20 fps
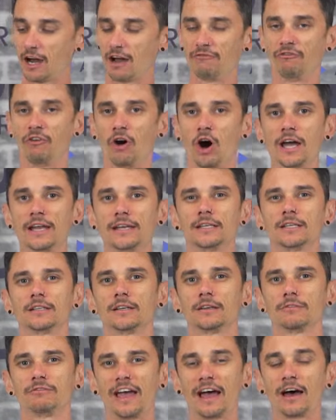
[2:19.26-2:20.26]
I found
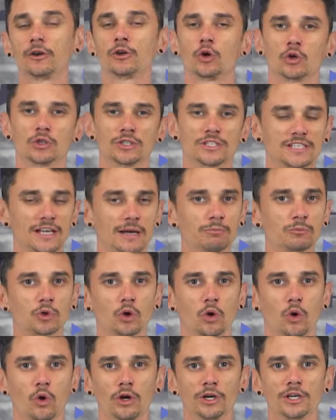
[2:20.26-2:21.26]
on some
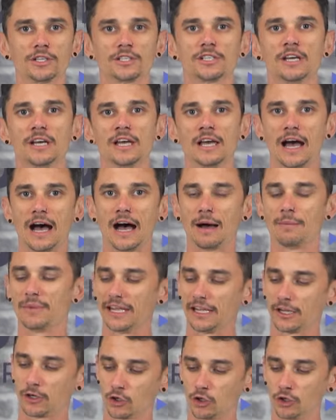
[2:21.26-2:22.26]
corners,
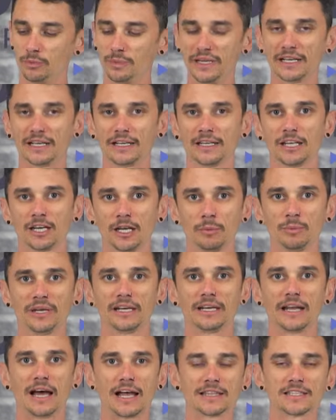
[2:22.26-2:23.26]
it could be a little
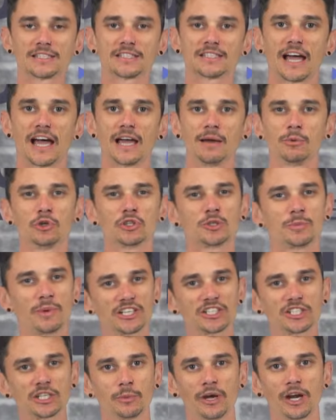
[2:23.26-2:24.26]
bit unstable,
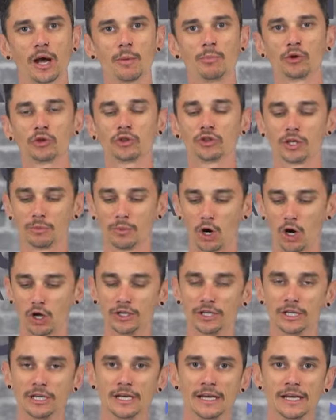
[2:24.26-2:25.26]
especially when I put them
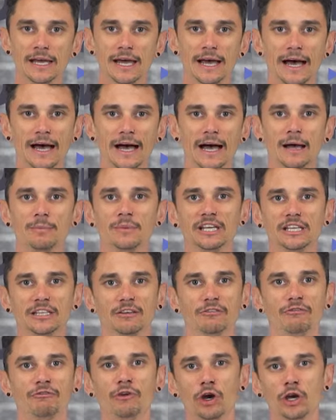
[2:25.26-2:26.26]
on in
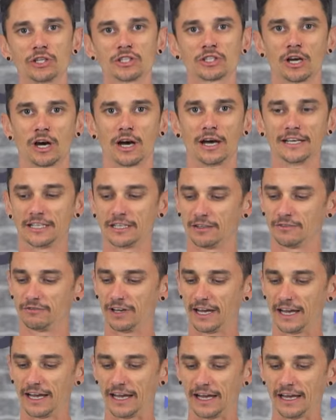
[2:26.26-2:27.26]
the first kind of
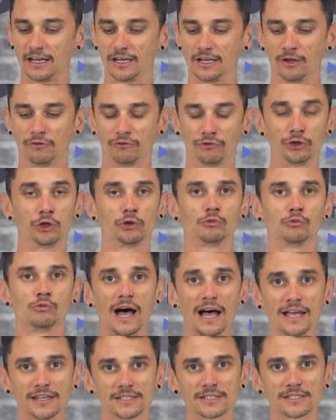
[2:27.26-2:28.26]
few
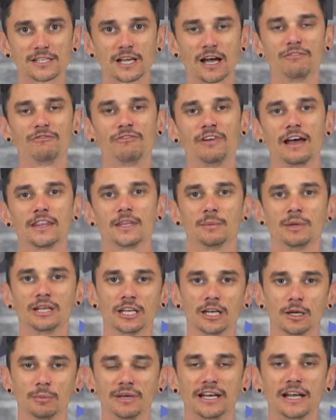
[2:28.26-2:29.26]
runs, I found them a
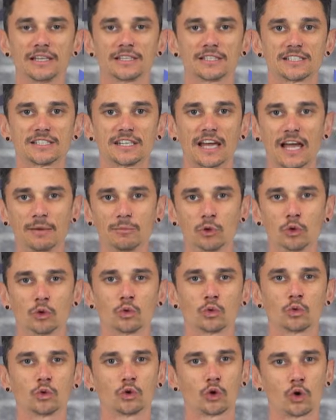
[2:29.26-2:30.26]
little bit
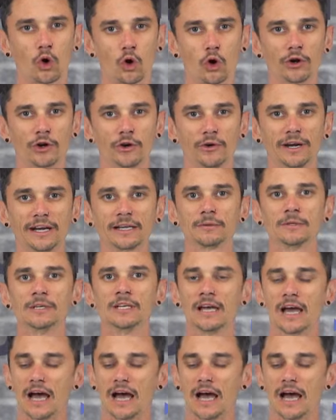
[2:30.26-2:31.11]
unstable cornering.